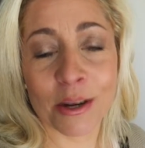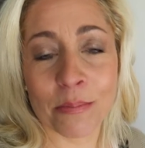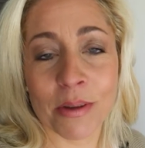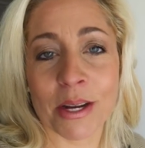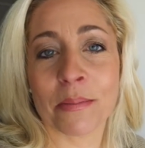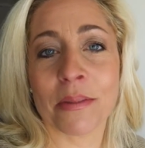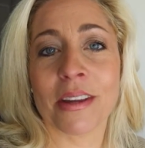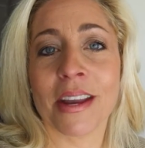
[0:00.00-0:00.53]
I'd
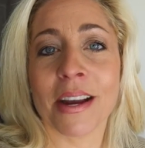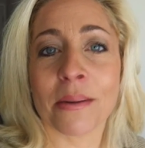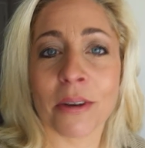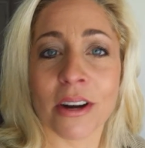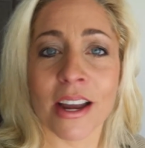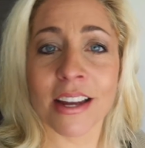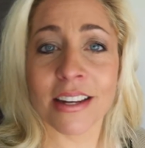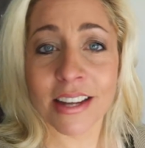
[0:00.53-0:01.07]
pick up the
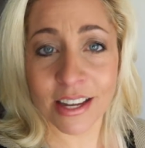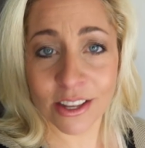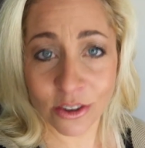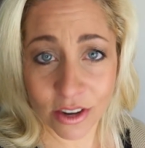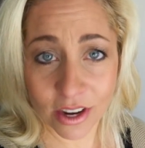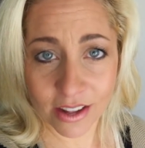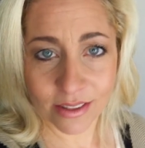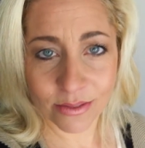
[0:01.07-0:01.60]
camera and take
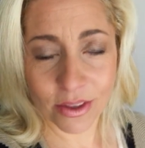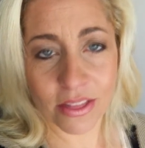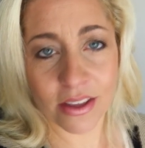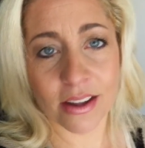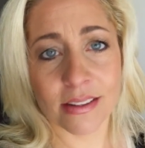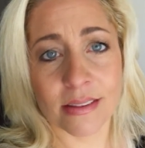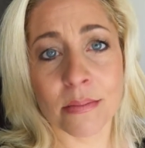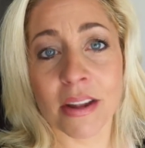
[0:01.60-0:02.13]
you guys with
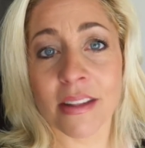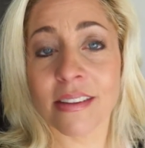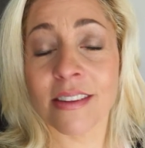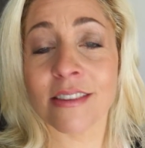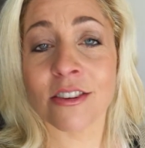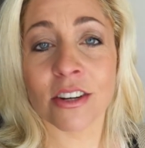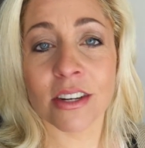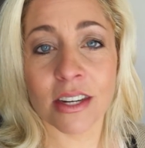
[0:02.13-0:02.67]
us. My
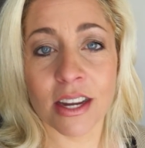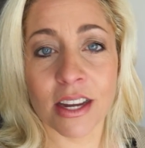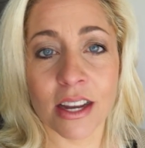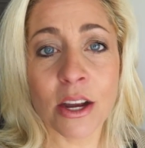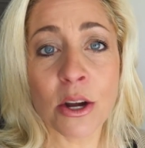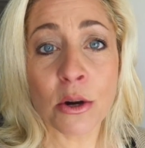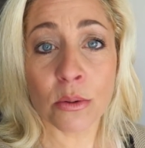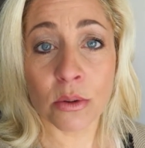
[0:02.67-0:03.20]
sister and
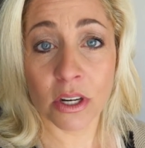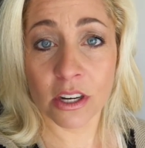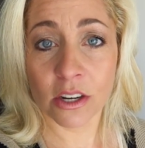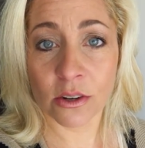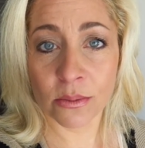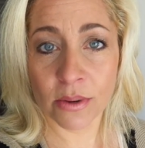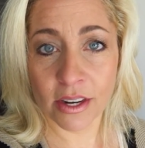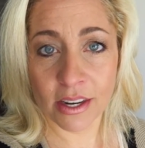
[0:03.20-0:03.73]
I, we're gonna
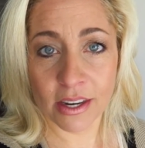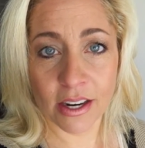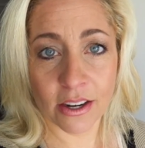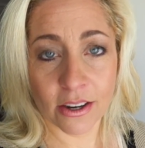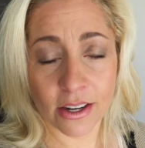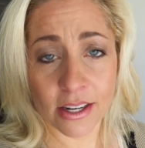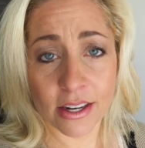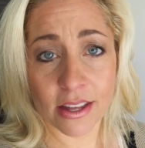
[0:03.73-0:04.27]
go run an
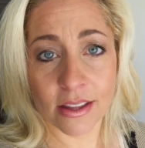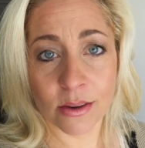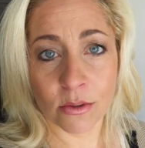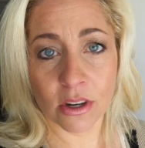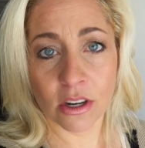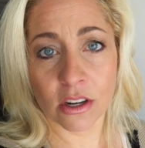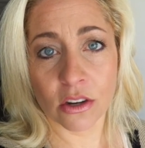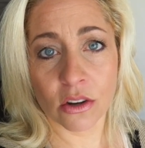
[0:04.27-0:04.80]
errand and then
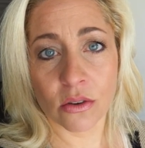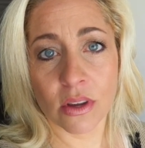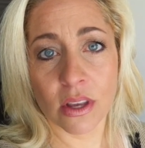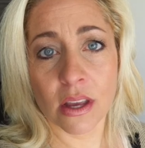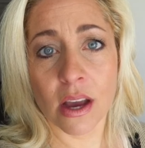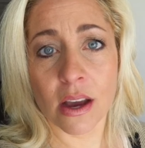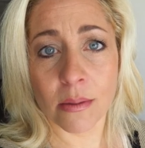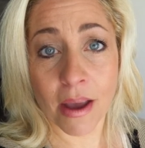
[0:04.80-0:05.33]
we're gonna
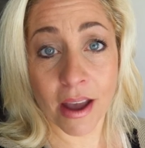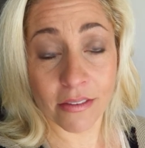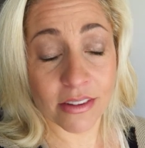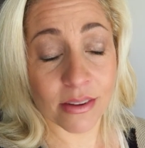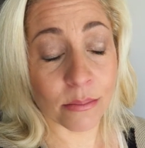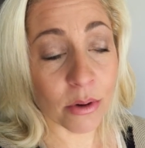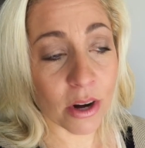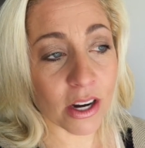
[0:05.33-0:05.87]
go um, have
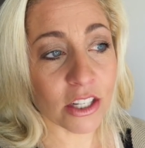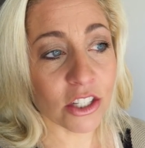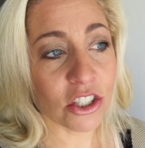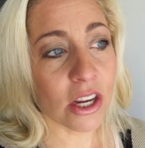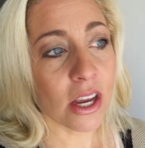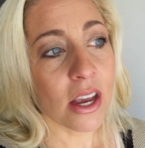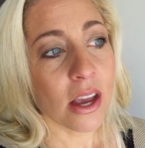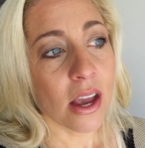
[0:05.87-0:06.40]
some
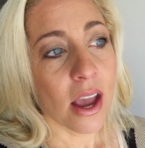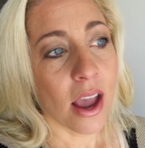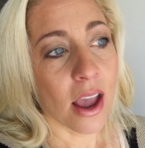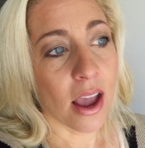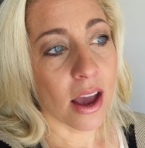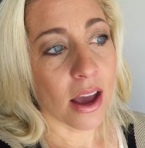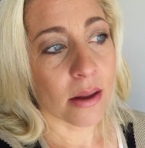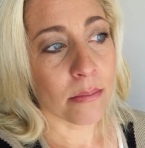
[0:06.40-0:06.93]
brunch
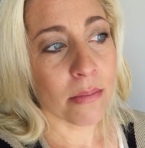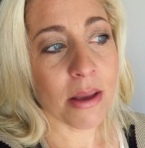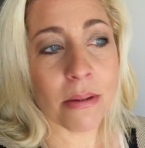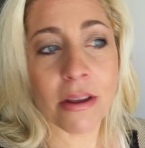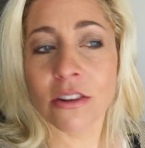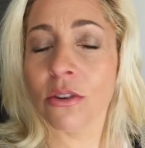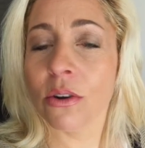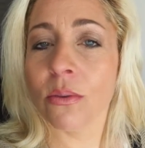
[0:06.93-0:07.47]
and
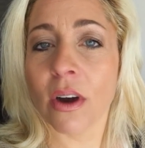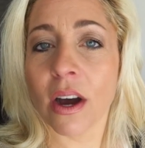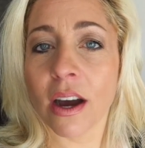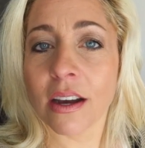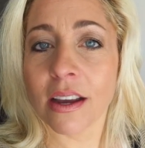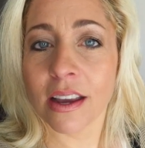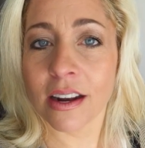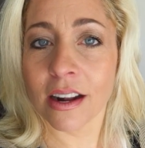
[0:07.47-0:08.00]
maybe do a
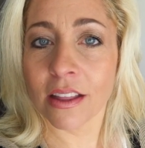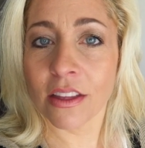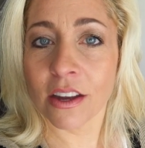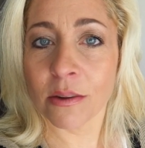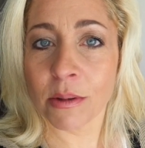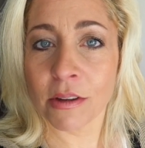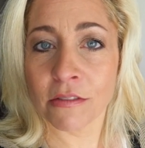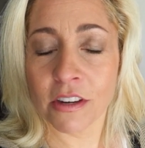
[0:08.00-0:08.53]
walk and I thought
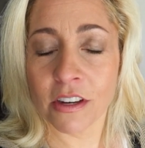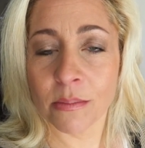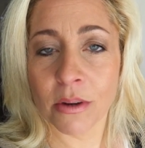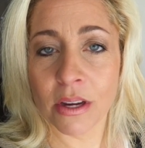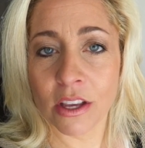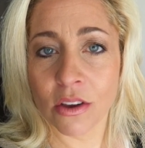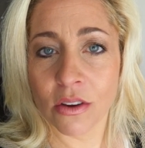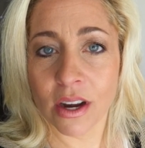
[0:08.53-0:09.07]
it'd be fun to
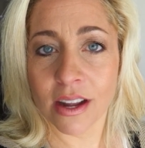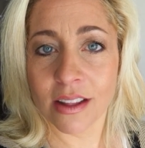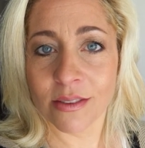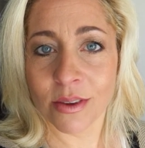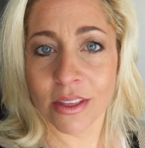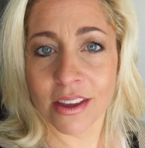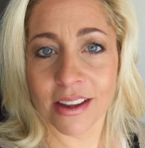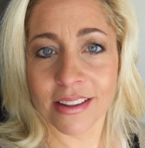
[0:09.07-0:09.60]
bring you guys with